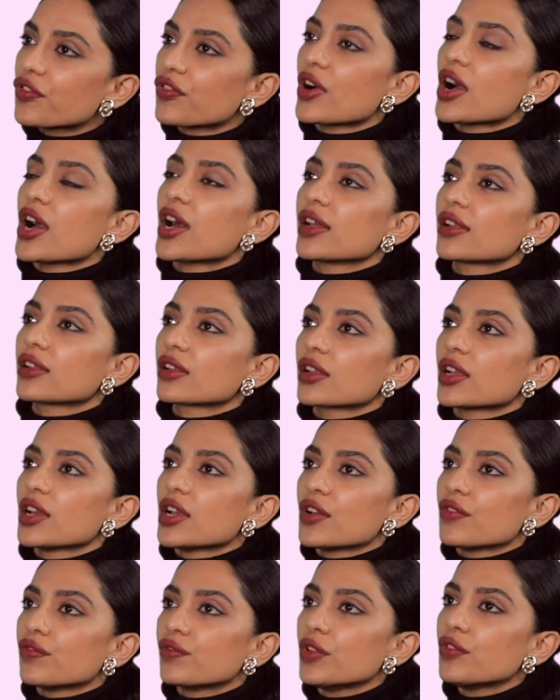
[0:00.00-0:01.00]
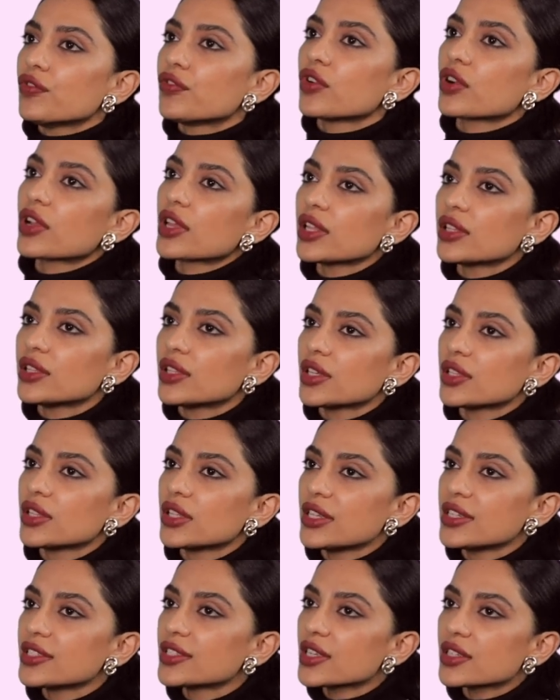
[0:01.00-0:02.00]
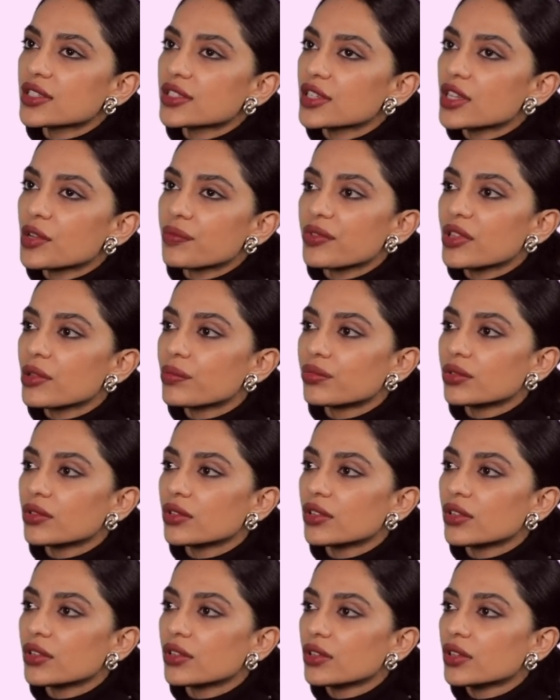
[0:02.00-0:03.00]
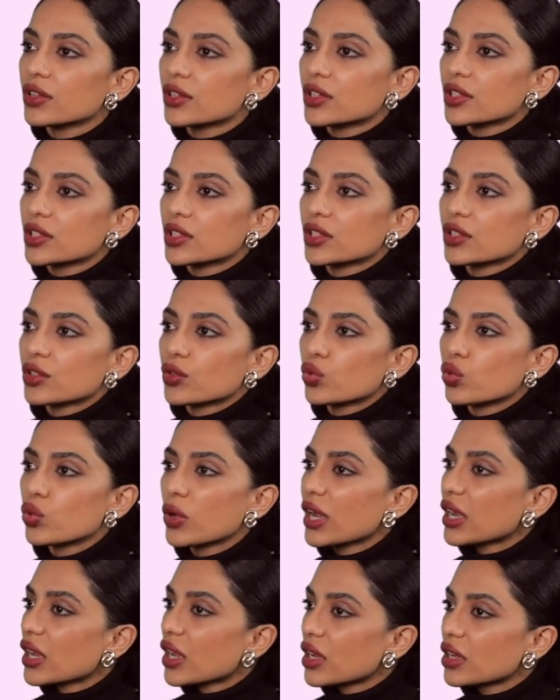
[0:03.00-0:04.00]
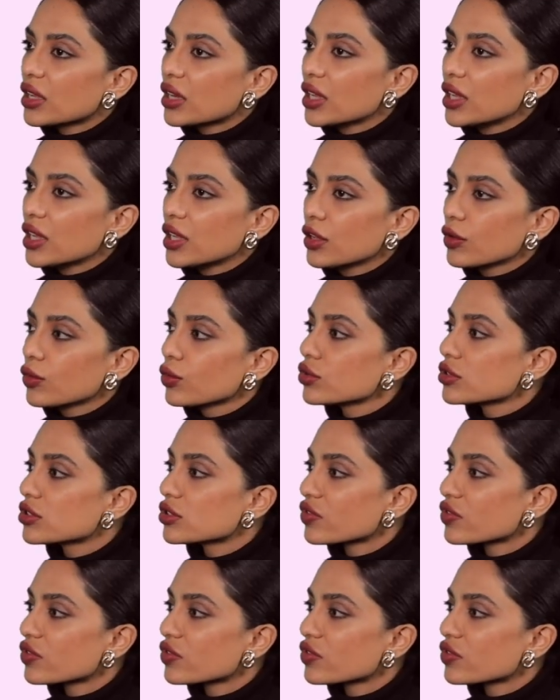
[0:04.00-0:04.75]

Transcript: far. We forget that these are still people who get hungry, who